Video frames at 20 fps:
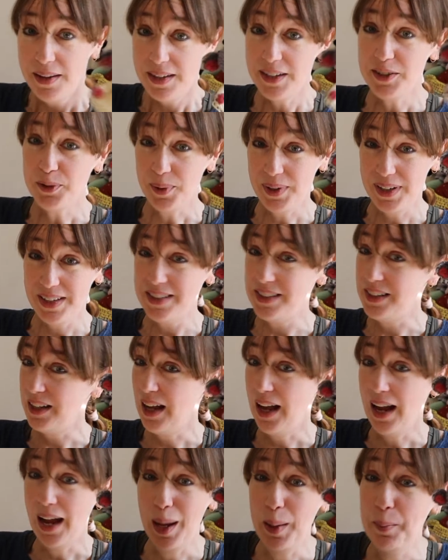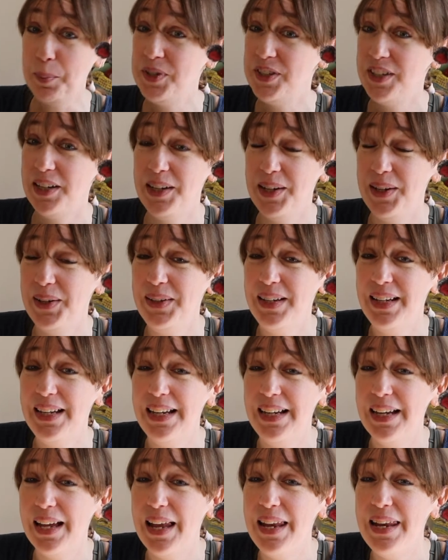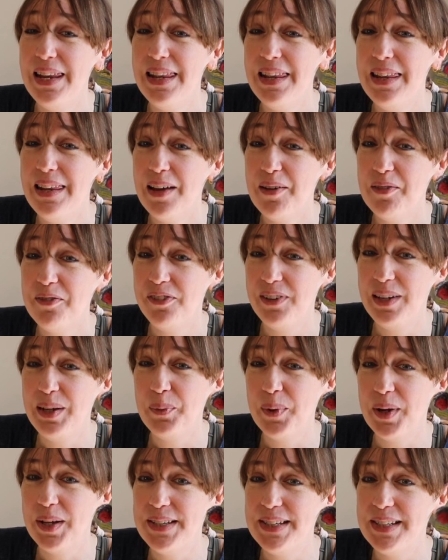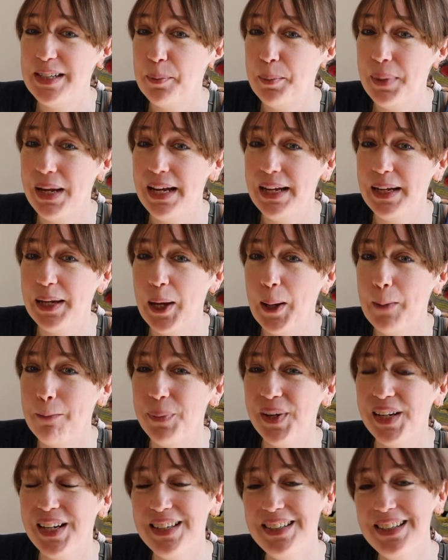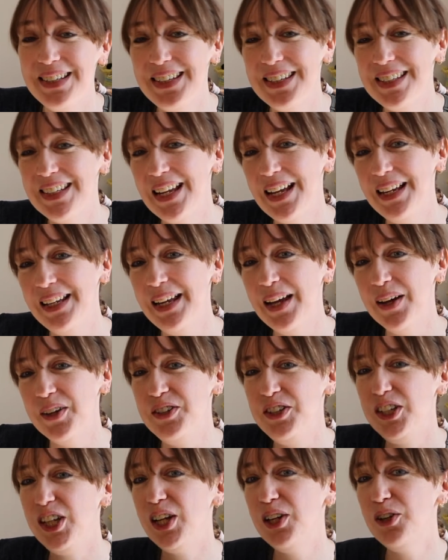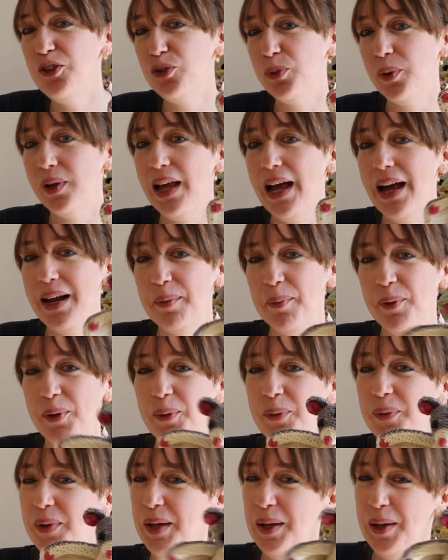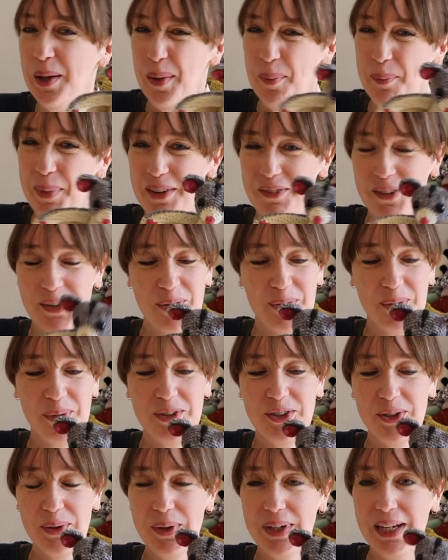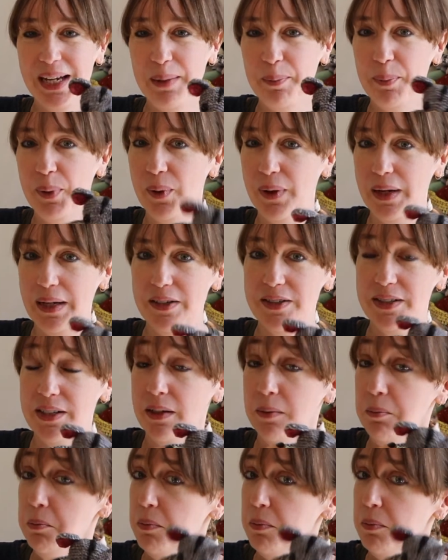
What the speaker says: This one is absolutely lovely one to make up because it's a slightly unusual animal, bit of a cool talking point.